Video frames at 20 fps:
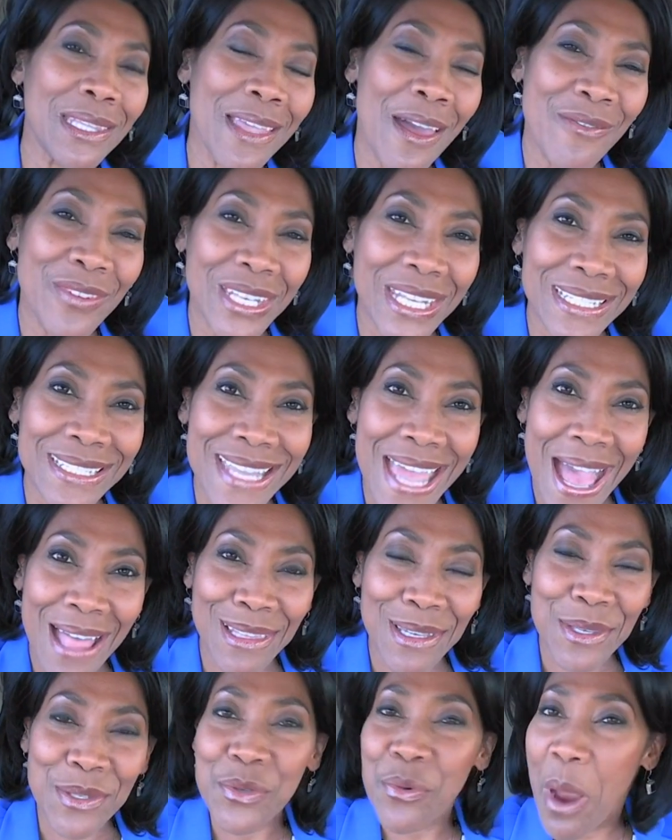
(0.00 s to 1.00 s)
11 in
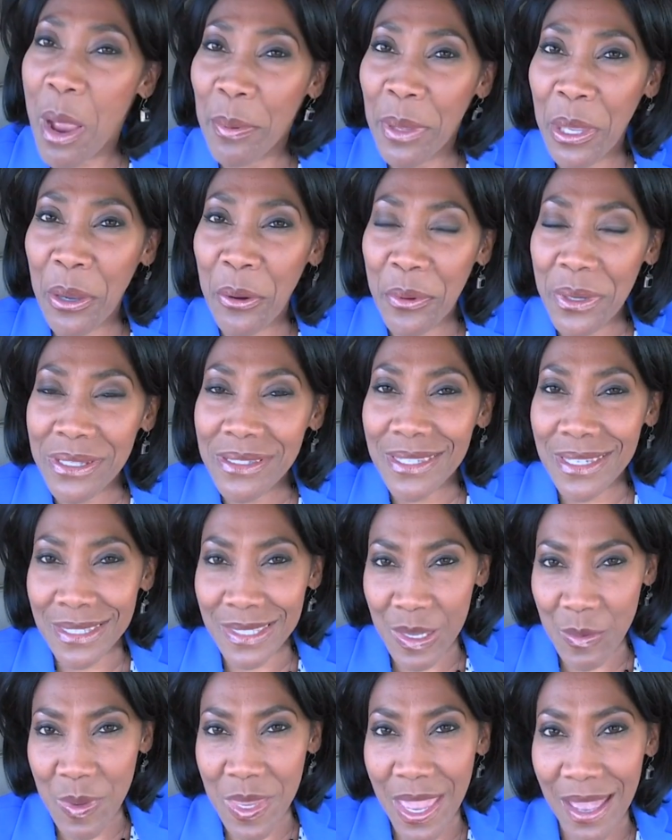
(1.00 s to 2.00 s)
Dallas, Robbie Owens,
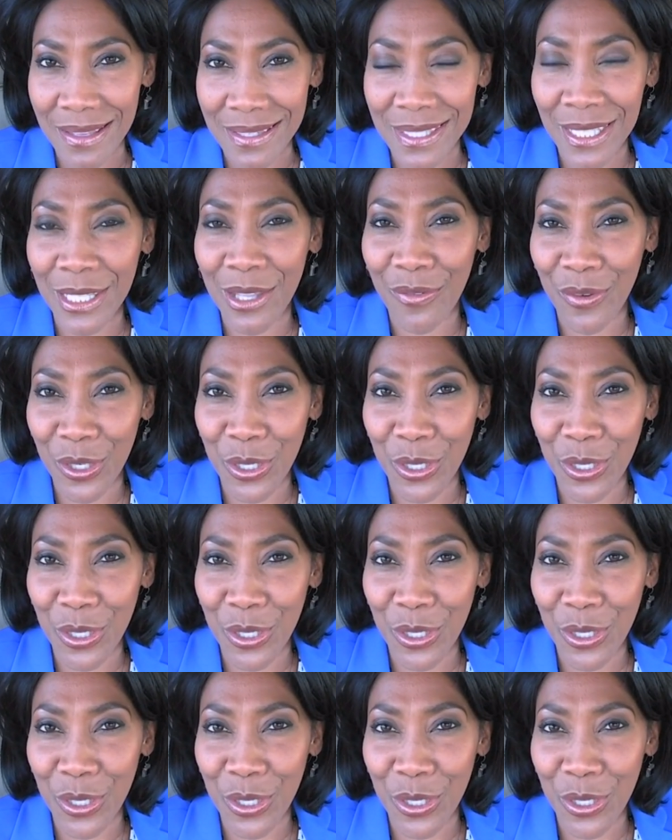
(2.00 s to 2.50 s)
CBS 11